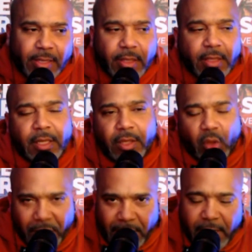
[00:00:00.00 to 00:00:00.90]
Nobody
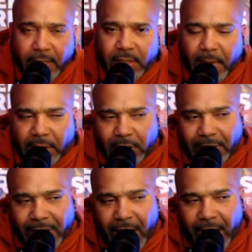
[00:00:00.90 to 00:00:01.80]
cares about your side of the
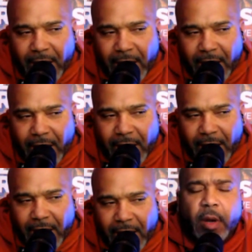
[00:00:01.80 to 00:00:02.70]
story.
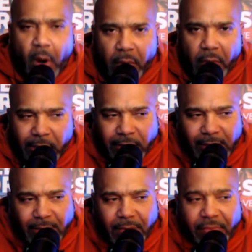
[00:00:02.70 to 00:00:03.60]
Omarion said something
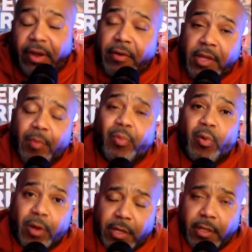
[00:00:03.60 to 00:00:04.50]
very important.
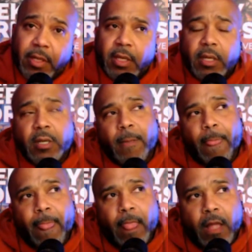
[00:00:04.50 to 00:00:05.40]

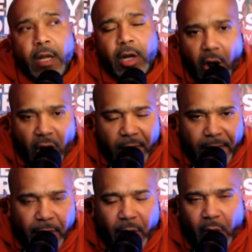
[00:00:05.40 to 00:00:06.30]
Karma, what goes
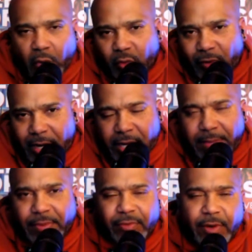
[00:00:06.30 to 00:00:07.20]
around comes around,
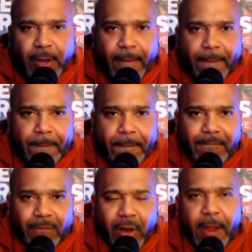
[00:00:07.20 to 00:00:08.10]
right?
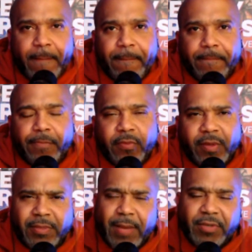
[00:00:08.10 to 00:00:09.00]
Sometimes your
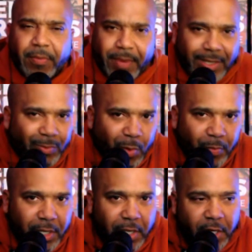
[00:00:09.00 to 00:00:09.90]
best won't be good enough.
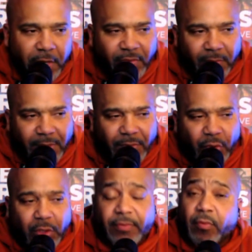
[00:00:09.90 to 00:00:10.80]
Sometimes you can live a
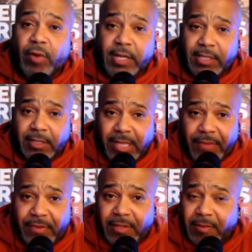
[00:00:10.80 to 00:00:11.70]
righteous life and
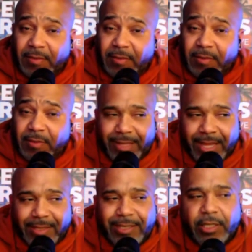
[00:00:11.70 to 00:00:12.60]
bad things still
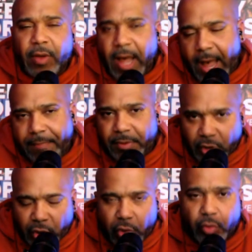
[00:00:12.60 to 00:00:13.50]
happen to you.
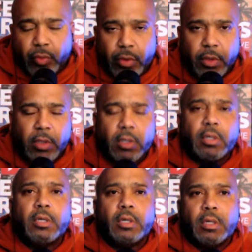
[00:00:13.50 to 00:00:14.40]

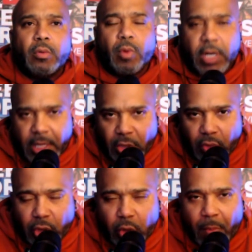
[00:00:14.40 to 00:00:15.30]
What can you do
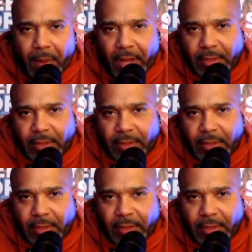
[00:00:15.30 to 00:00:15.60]
about that?